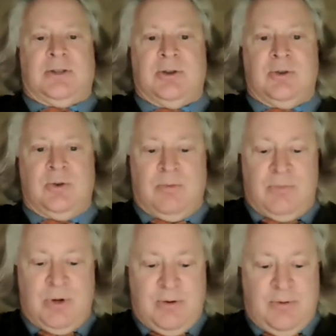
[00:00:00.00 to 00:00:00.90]
to
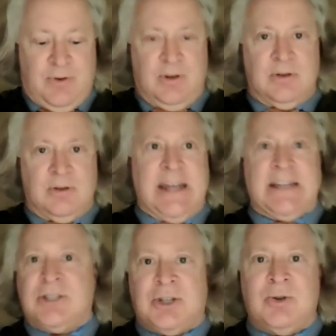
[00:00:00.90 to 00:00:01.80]
move
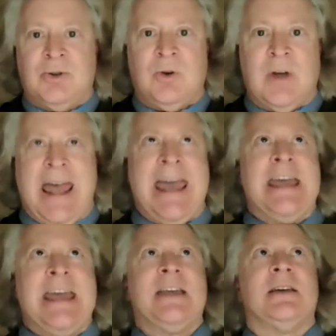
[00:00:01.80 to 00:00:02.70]
into
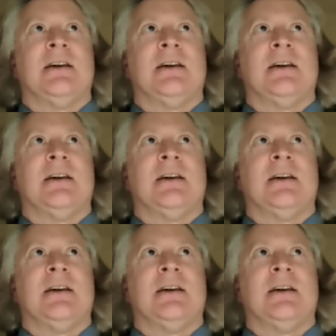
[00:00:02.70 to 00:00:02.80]
an